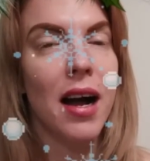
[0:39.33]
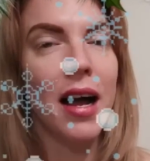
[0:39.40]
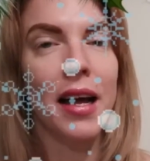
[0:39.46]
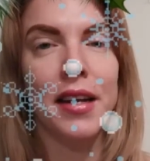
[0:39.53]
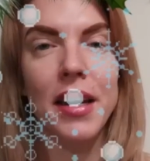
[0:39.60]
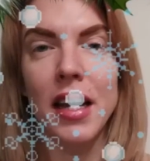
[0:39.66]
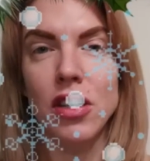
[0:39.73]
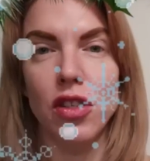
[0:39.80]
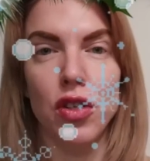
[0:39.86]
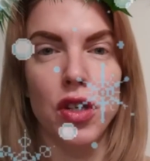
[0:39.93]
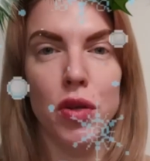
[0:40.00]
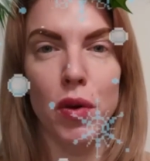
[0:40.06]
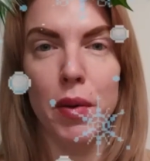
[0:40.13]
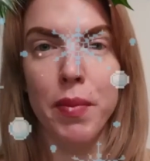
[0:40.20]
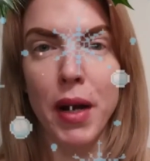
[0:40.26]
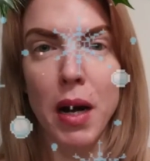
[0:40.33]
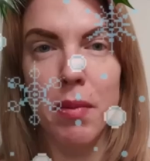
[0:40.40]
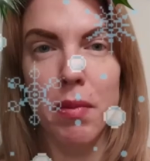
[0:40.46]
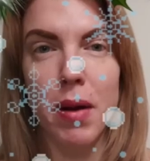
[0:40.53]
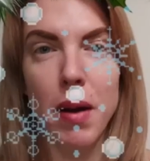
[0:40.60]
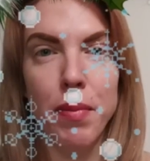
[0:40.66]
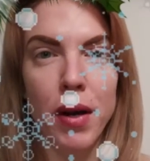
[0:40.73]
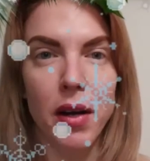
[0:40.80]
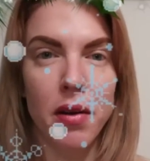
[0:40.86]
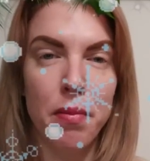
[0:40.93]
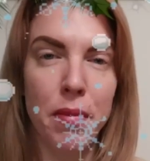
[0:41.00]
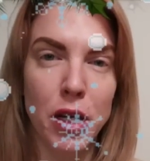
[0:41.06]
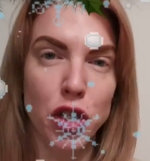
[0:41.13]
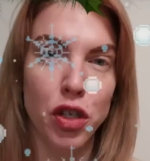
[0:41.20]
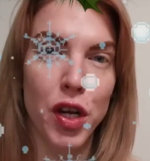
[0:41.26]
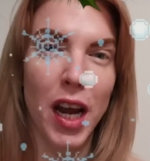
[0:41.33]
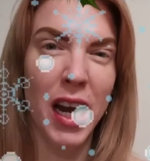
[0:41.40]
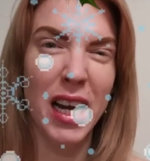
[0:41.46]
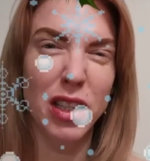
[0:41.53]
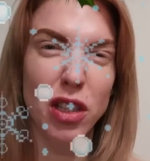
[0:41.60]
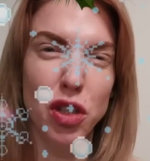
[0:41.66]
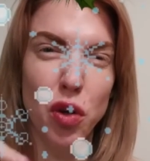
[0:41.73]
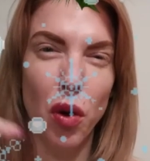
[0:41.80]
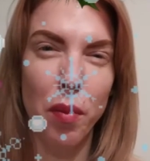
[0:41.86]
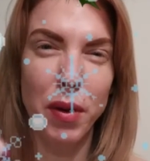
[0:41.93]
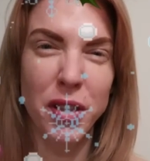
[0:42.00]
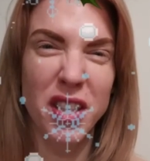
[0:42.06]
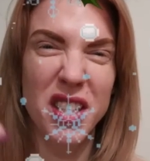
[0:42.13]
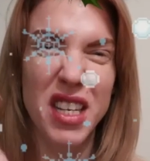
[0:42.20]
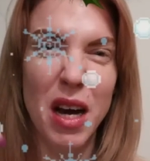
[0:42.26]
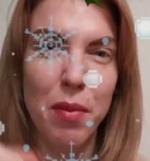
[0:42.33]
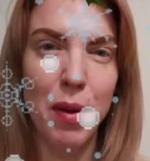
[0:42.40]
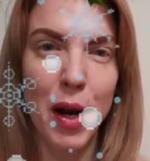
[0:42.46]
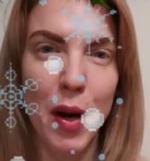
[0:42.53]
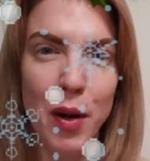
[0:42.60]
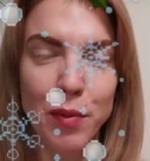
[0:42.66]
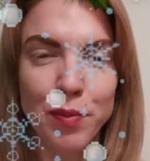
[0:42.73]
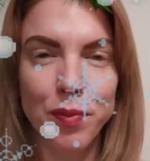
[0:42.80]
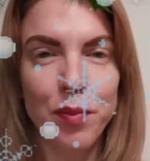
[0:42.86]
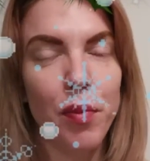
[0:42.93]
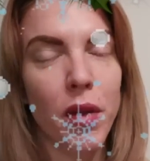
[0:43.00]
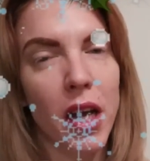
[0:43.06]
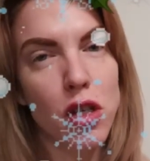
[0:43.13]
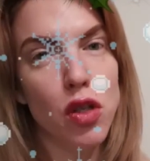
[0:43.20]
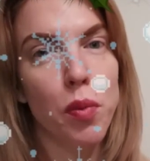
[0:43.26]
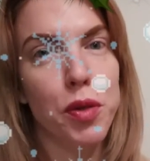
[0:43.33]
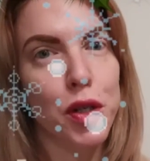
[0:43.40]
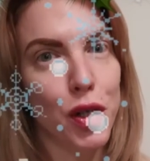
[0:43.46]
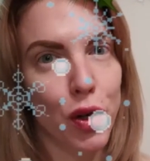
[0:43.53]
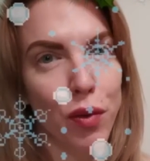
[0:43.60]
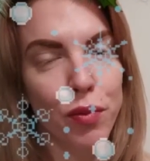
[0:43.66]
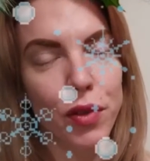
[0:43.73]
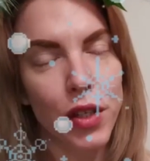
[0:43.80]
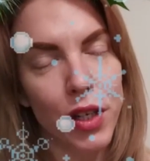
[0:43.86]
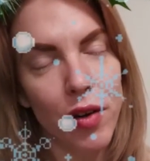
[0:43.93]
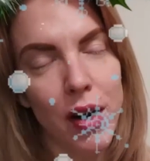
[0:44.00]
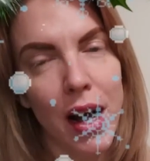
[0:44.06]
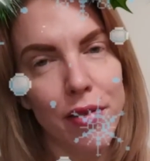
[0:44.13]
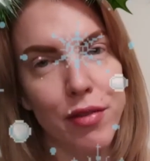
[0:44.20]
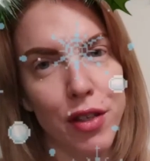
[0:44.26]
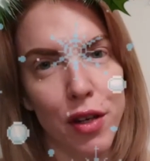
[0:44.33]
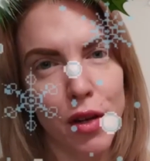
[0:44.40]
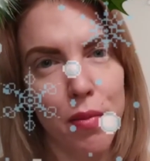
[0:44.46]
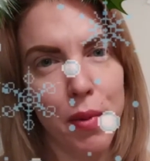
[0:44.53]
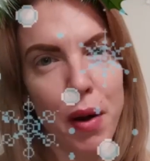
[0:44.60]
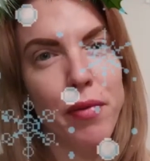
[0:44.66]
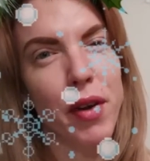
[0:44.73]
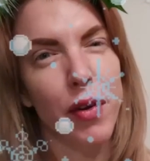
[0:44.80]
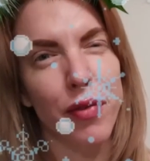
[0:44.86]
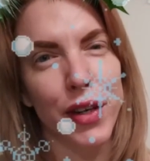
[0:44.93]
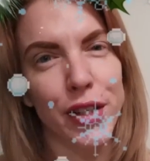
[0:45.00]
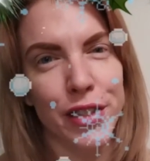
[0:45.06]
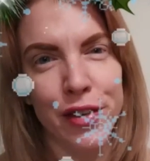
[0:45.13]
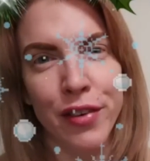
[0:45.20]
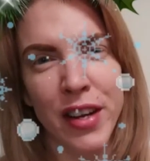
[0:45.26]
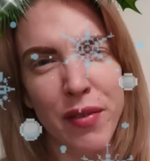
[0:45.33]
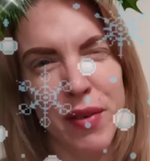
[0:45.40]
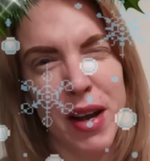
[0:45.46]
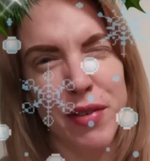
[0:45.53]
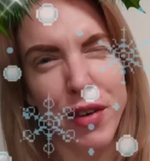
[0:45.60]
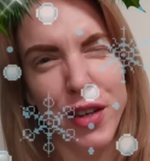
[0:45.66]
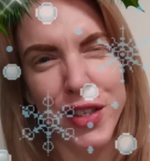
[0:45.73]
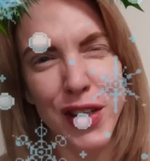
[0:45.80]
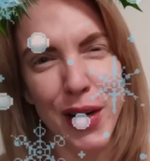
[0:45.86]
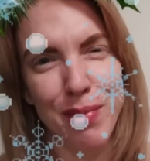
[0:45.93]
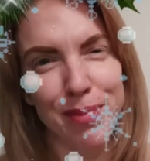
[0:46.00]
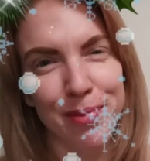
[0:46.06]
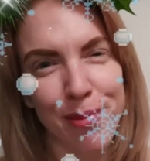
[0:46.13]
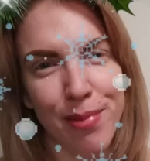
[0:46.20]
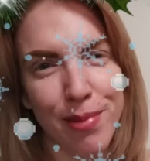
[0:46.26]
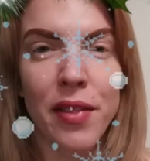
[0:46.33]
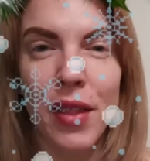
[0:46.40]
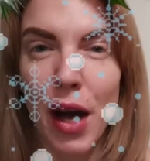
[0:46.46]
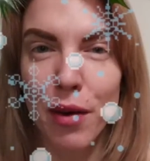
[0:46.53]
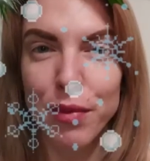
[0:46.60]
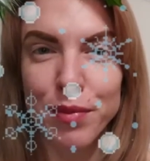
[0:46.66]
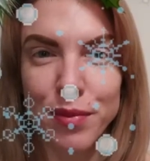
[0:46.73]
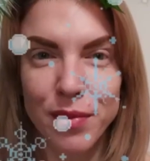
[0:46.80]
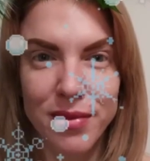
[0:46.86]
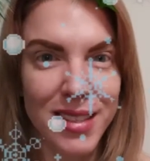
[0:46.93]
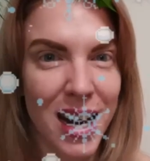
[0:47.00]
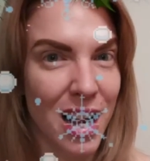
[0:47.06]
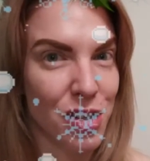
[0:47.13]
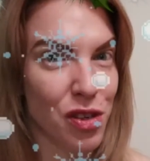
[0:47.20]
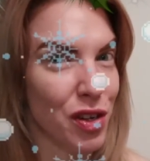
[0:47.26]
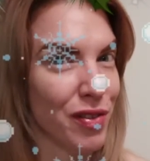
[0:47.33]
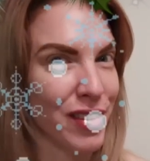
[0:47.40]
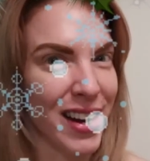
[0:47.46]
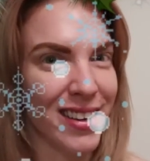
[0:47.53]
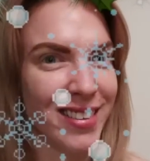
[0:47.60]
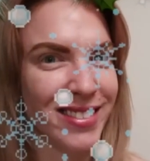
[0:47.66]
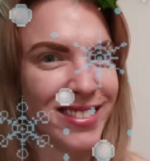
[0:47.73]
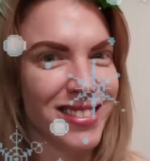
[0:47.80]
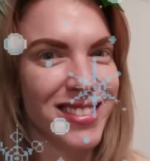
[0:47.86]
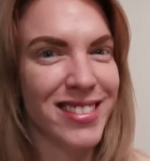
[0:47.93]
And should you want to become a member, make sure you click the join button down below. It's optional, you don't have to, but feel free to. We have a good time. Now, enjoy the video.